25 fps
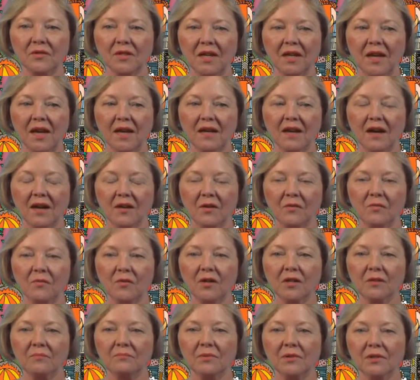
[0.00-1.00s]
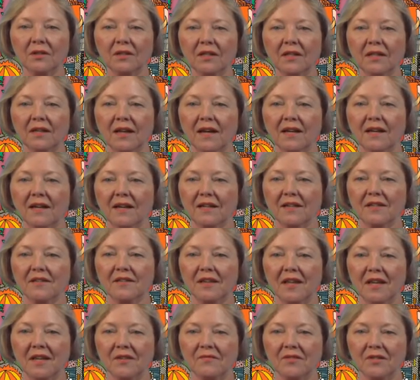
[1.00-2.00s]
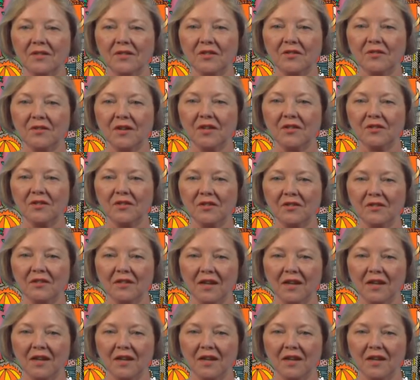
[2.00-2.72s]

And I got a workbook and I got a set of instructions,